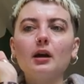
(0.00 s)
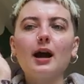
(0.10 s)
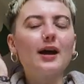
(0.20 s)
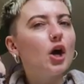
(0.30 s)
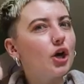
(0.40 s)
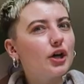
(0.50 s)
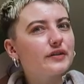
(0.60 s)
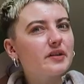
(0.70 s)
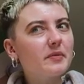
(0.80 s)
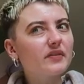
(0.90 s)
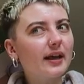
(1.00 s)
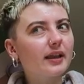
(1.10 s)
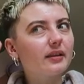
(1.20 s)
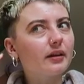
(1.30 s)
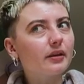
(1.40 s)
I heard some of
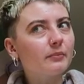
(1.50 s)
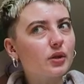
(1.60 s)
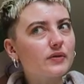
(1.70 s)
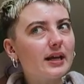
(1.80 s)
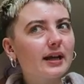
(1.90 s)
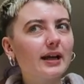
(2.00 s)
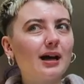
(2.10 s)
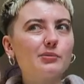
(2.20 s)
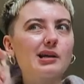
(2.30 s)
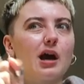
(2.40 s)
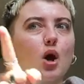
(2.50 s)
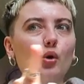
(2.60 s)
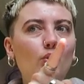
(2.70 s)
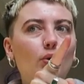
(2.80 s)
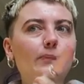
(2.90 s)
like the, the music and I was like,
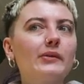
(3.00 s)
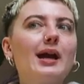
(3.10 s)
oh.